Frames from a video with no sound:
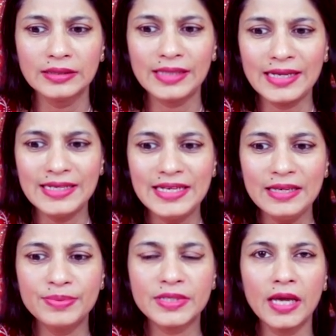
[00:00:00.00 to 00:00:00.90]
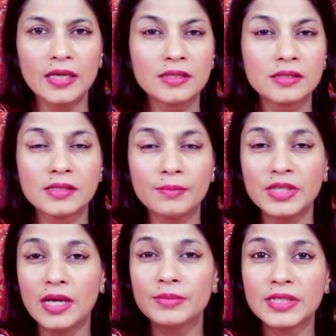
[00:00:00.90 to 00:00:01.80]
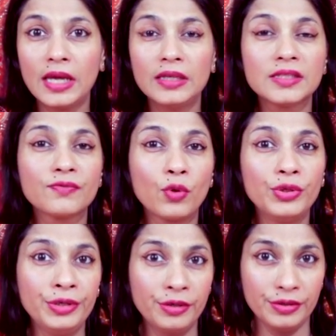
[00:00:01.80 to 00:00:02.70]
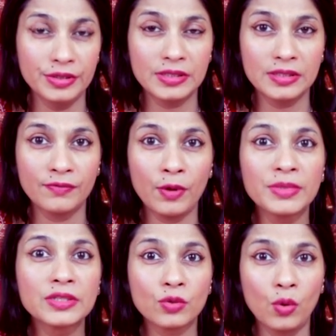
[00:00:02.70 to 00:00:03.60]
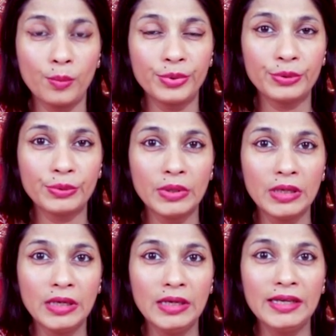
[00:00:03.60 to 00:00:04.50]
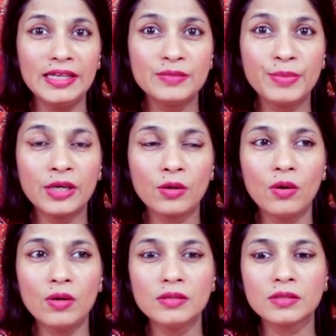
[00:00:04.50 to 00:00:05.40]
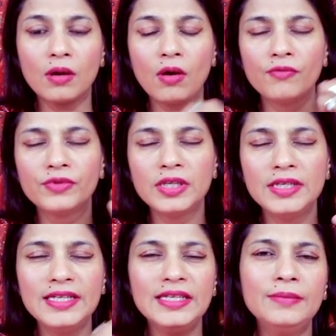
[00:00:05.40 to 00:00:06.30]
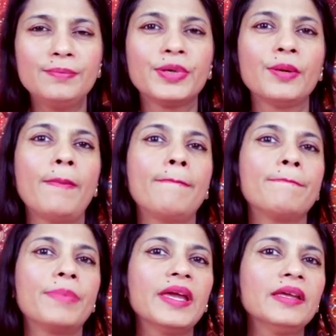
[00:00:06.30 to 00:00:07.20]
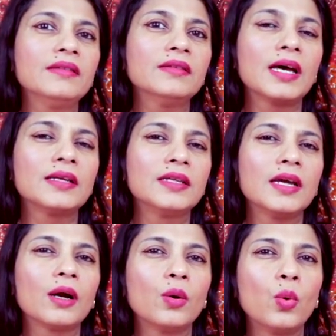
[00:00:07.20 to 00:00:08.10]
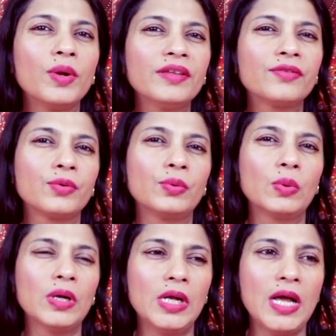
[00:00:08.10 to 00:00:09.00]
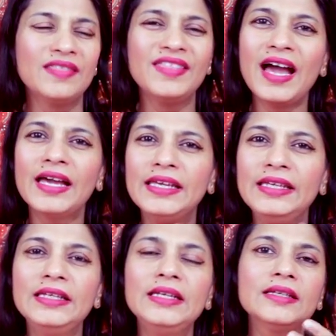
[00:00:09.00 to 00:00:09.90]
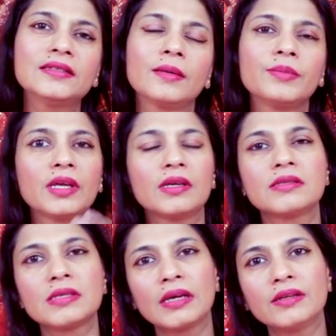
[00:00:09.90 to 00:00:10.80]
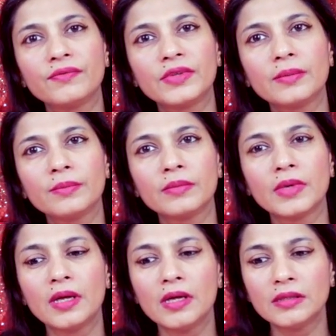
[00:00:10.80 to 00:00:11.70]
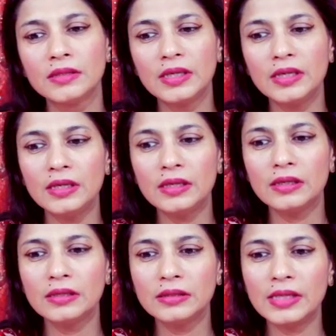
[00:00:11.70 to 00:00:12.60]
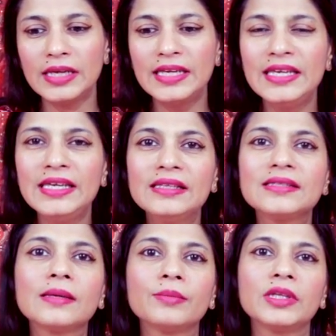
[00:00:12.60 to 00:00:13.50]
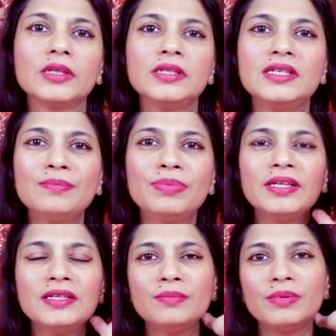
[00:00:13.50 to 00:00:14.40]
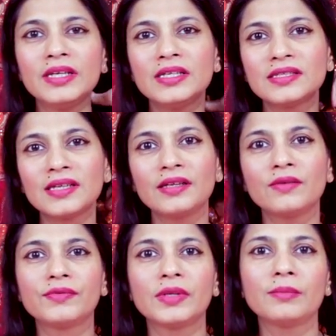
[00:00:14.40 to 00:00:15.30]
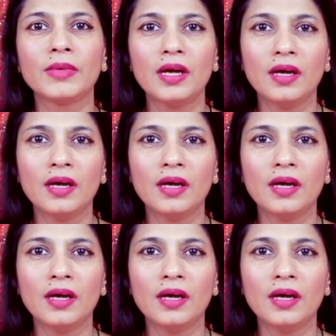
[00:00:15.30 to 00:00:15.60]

That deep silence, sometimes silence for years from a Scorpio, is because of the deep pain that they are going through. They are healing something inside of them. They heal something deeply, deeply inside of them.